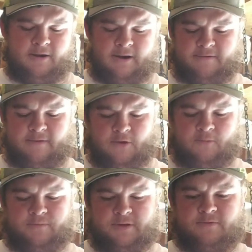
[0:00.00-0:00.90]
I
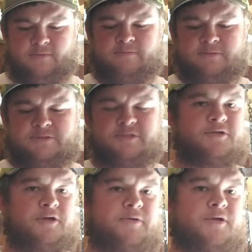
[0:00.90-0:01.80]
hope it'll still
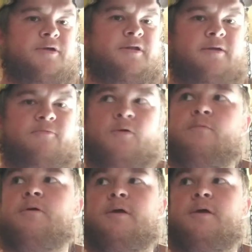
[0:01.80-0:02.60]
do good and it won't